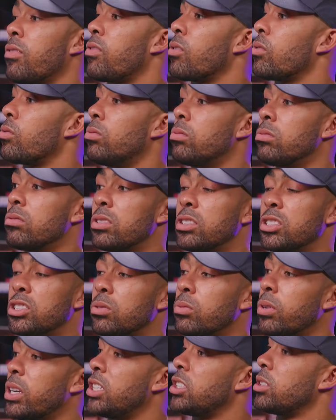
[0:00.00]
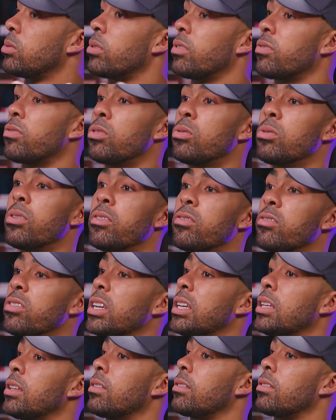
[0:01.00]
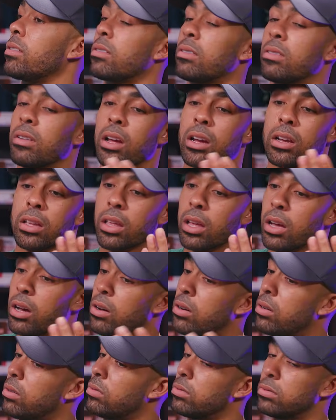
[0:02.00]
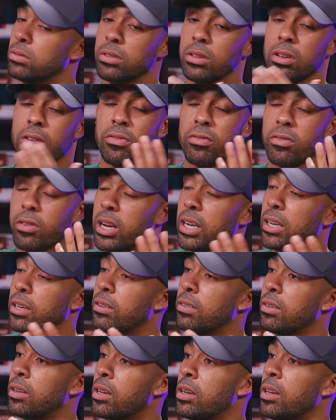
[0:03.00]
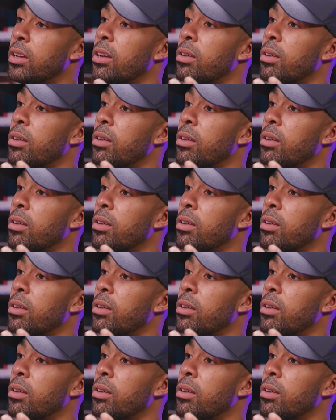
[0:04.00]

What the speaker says: difficult situation with whoever it is, a girl, your friend,